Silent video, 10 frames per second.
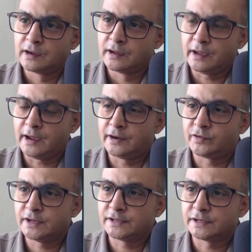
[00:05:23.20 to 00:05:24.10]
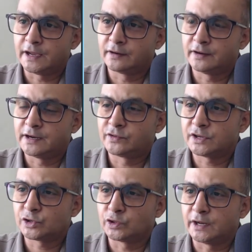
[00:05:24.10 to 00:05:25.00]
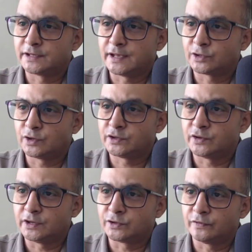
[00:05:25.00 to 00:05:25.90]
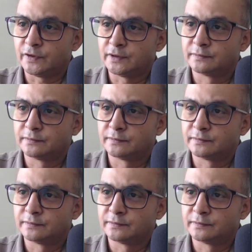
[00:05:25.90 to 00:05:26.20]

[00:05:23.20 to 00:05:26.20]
entries, diagonal entries, so that is actually trace of A.